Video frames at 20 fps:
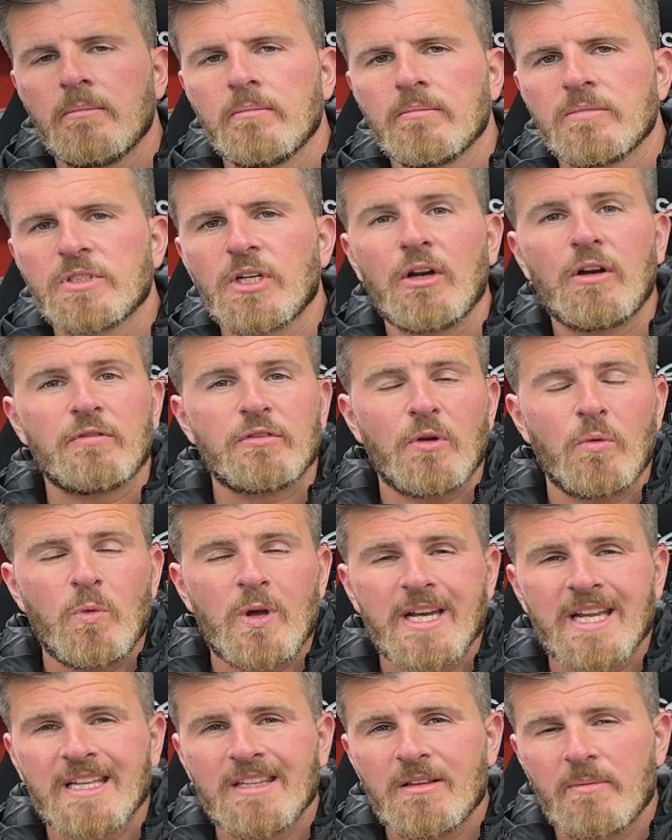So after
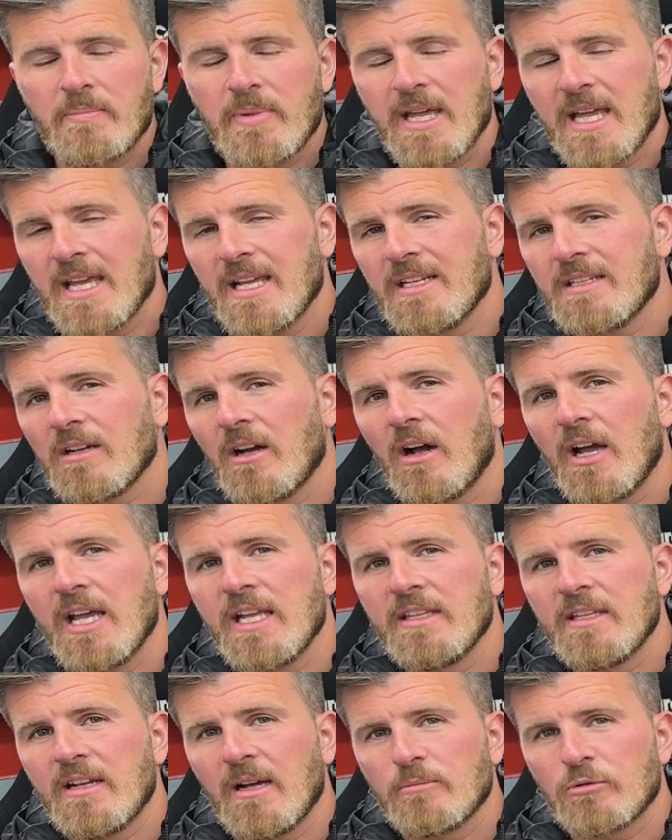winning the bid, I
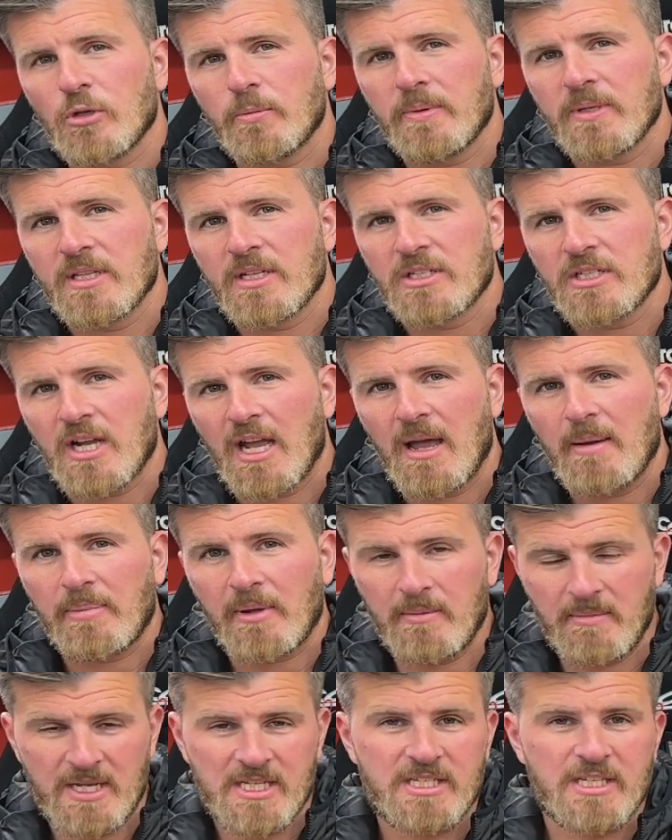ended up dropping the chap
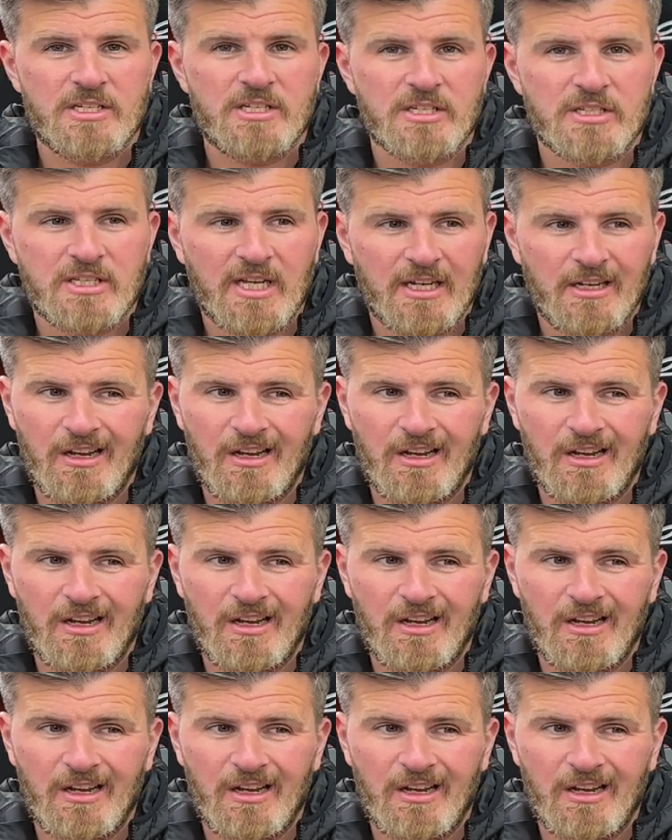a message to say,